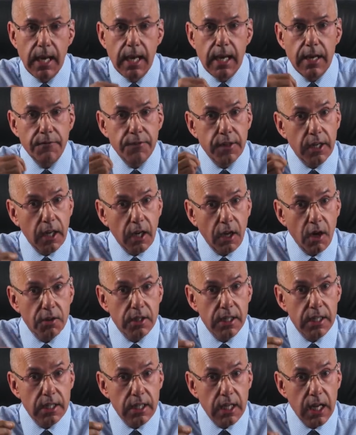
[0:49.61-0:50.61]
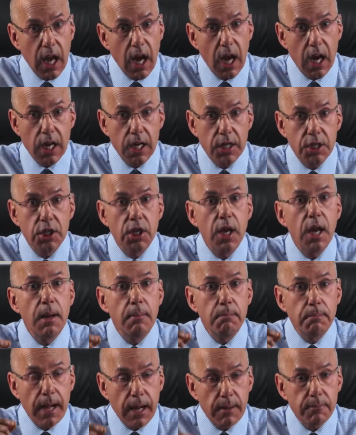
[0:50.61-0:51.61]
If the clot is large,
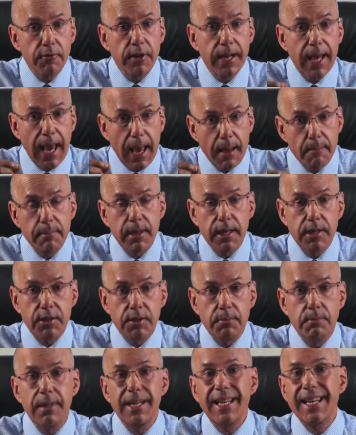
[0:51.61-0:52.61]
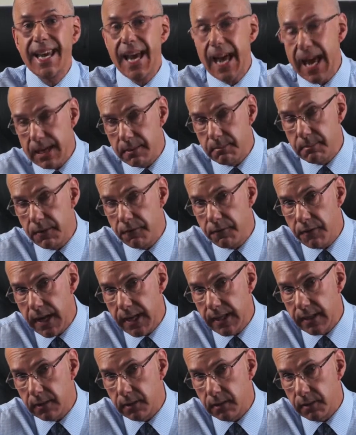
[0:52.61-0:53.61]
pulmonary embolism can be
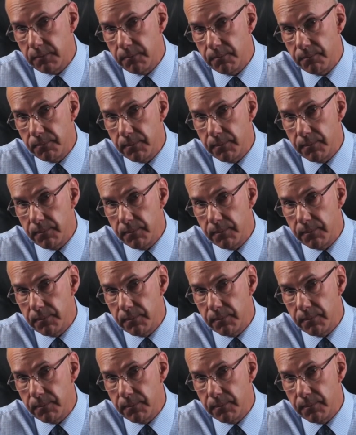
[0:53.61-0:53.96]
fatal.